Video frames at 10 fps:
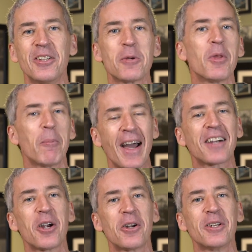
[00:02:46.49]
on some of the
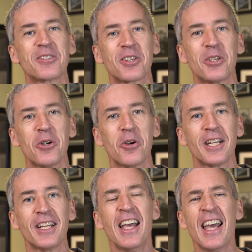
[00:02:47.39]
background and
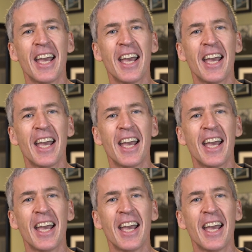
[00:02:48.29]
security